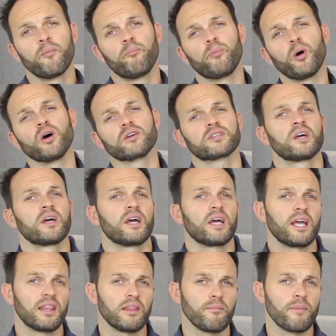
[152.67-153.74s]
But
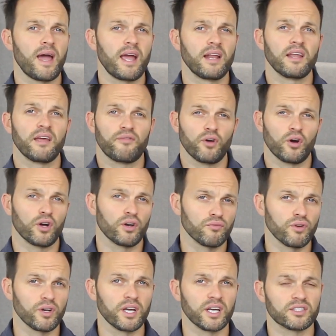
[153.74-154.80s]
in the main, if you're going to
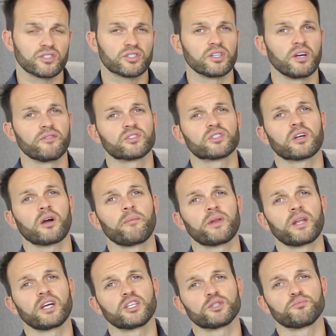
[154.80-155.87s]
run it as a serviced
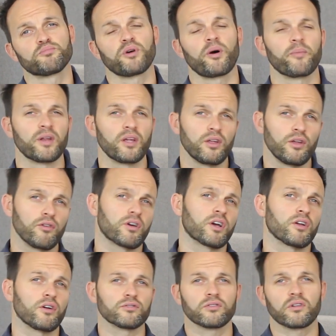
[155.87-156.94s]
accommodation property, you can
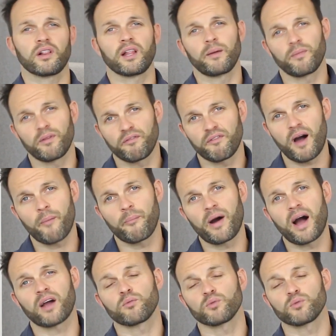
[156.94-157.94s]
also claim the VAT back,